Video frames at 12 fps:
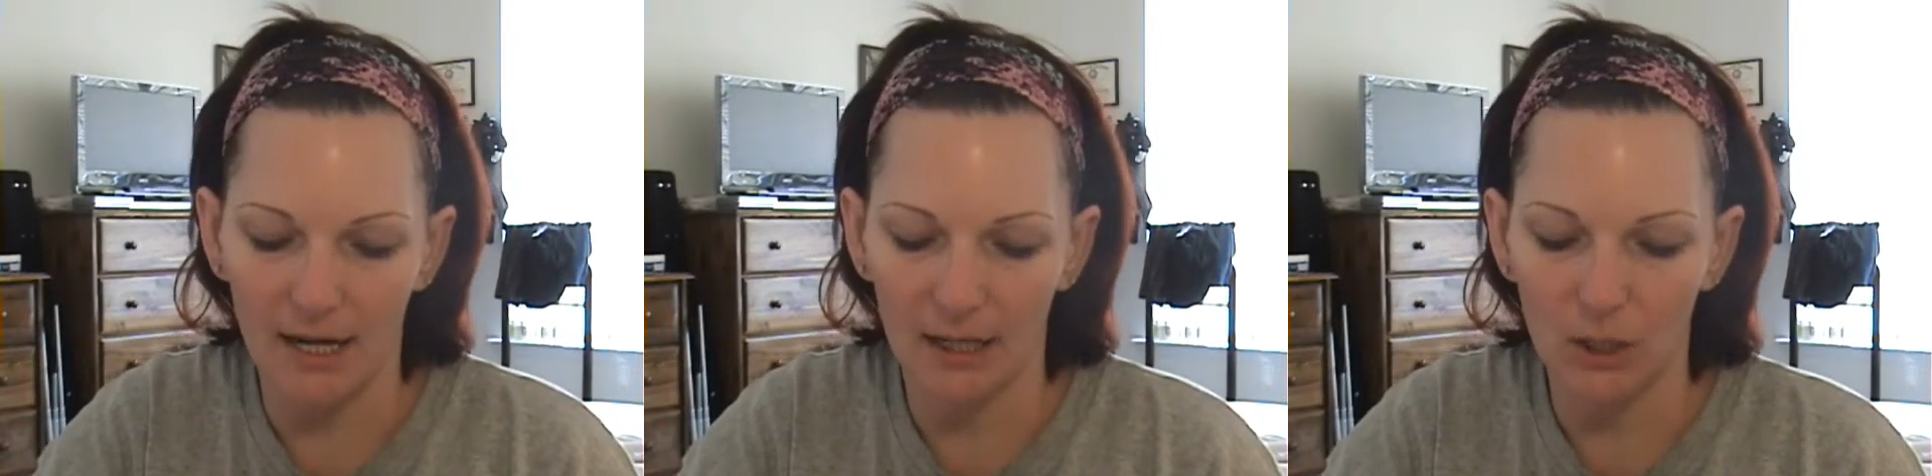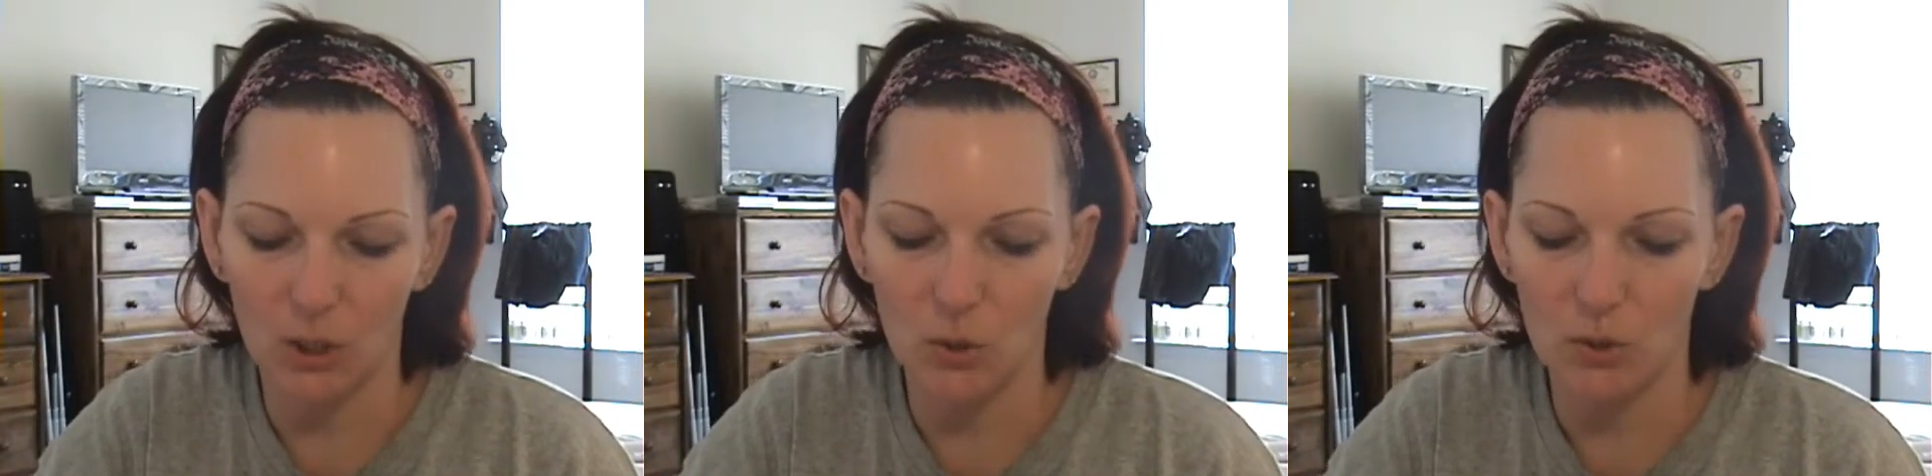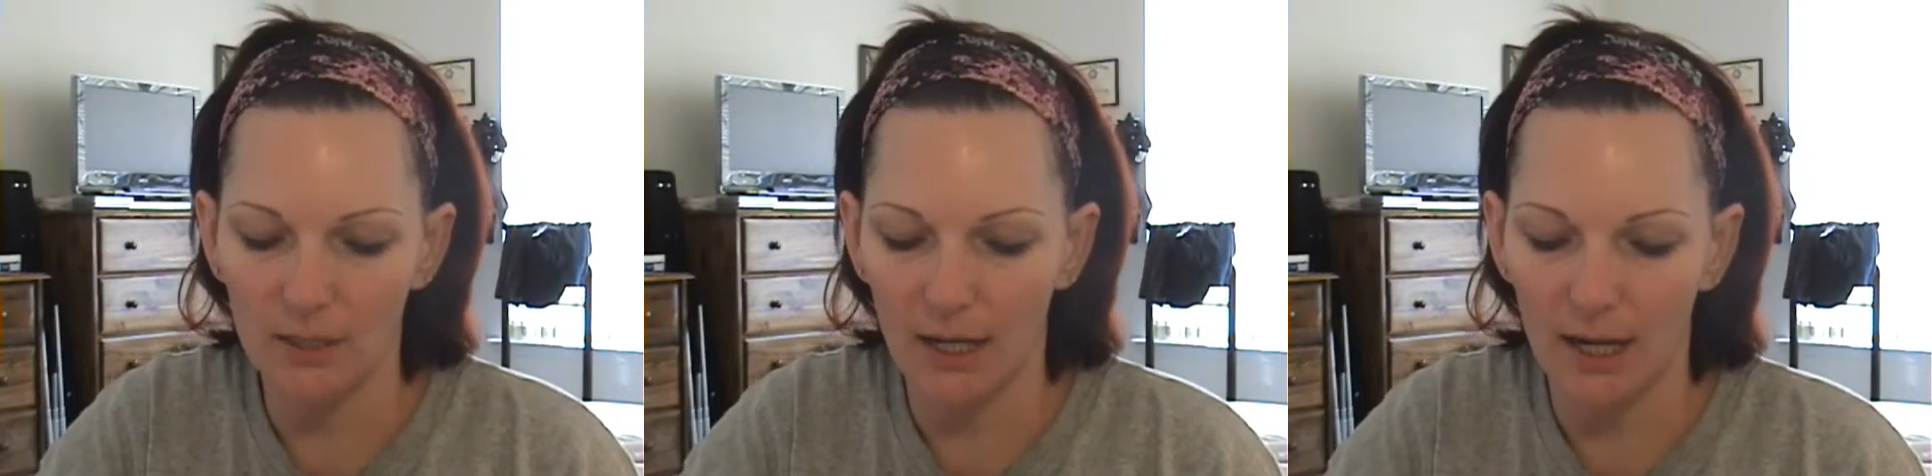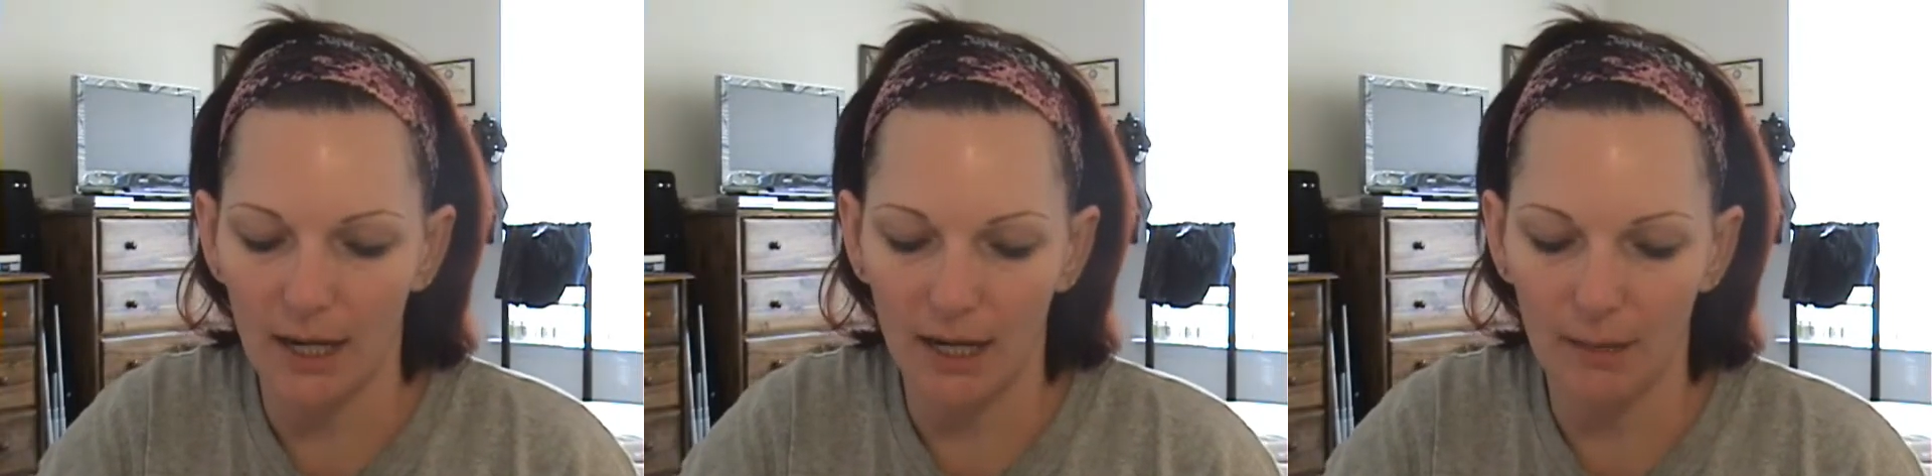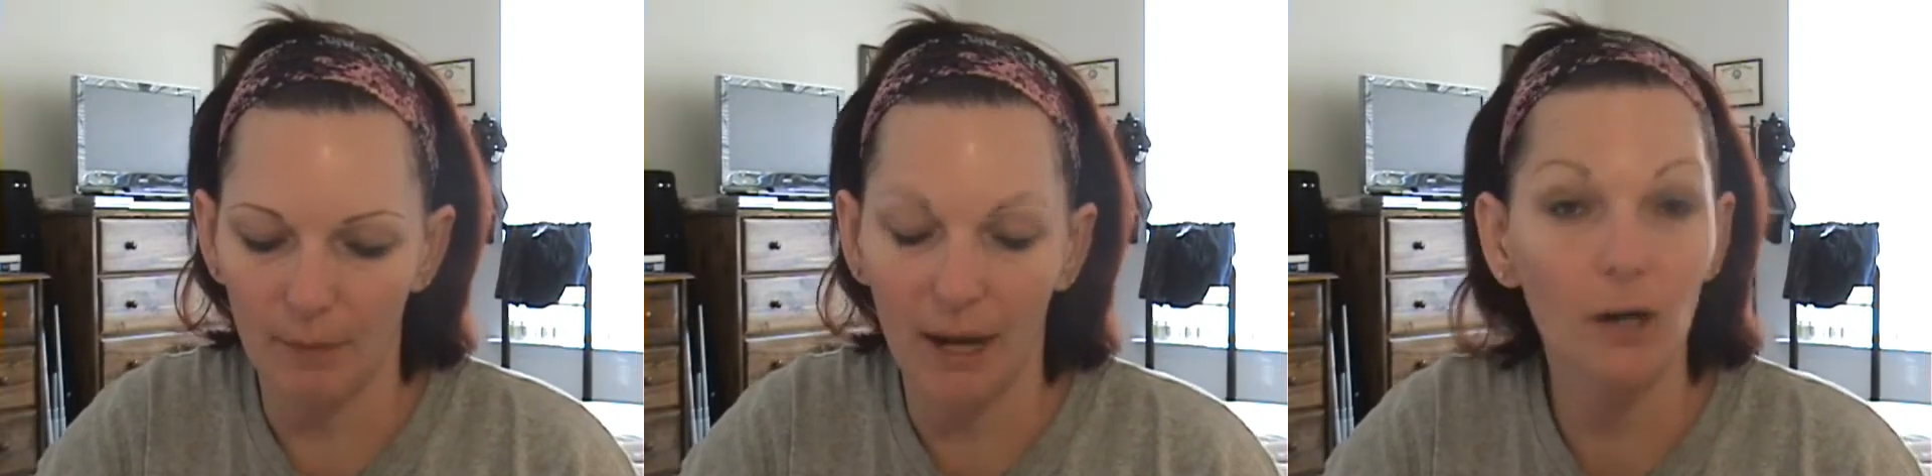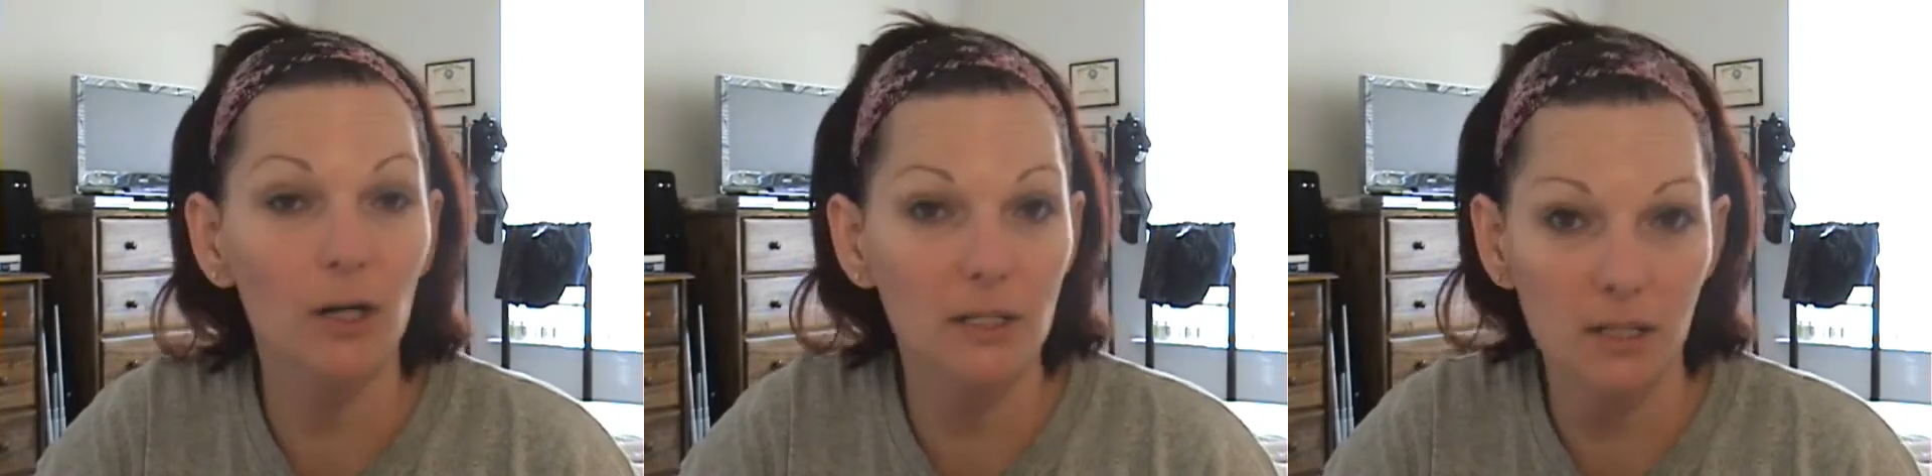I use a
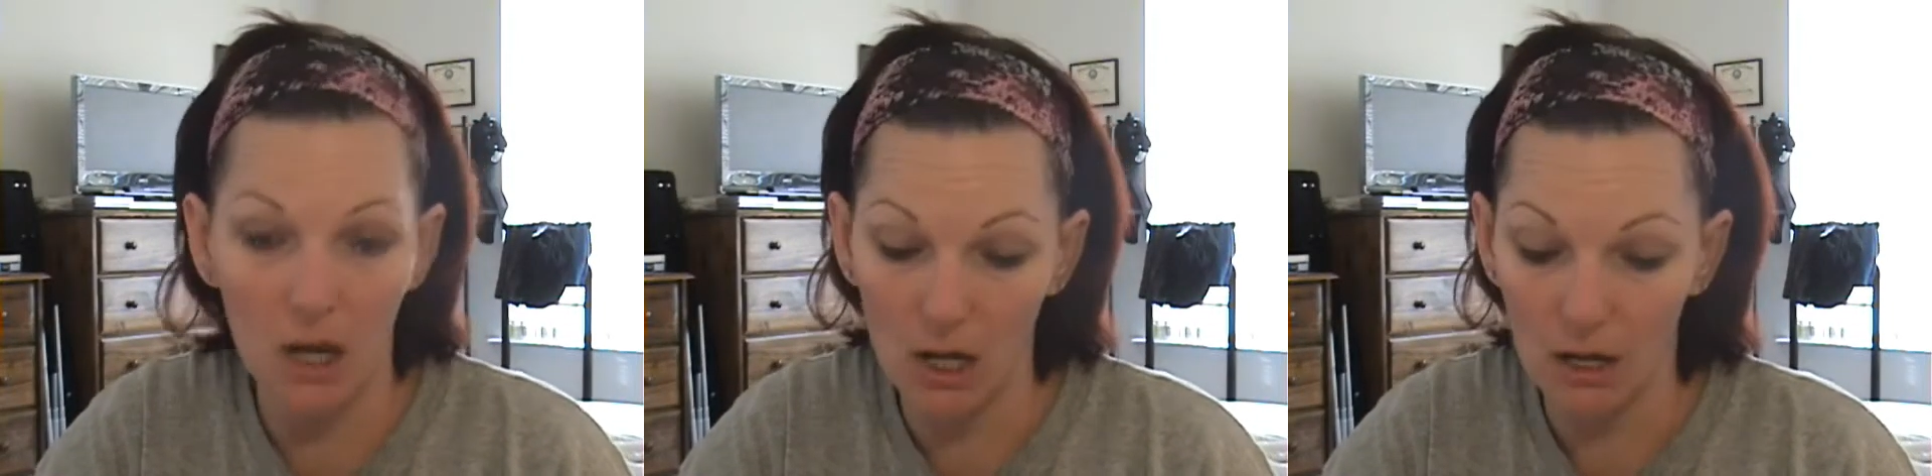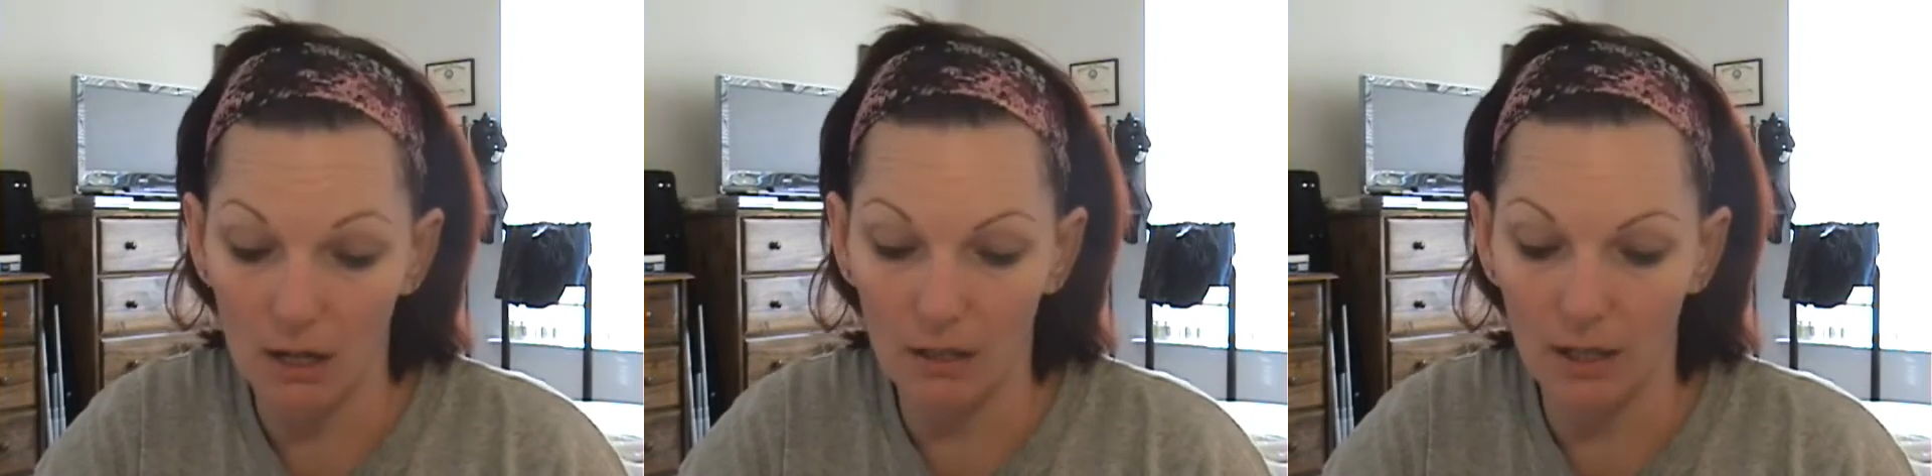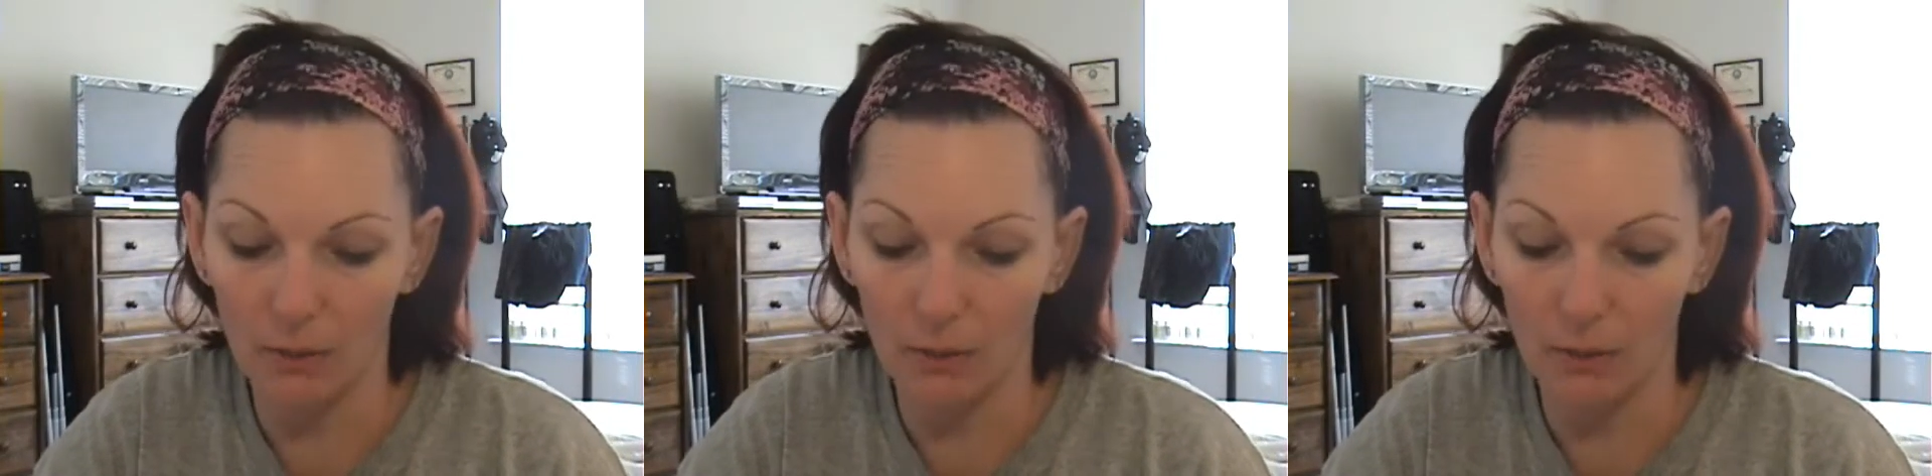parasol,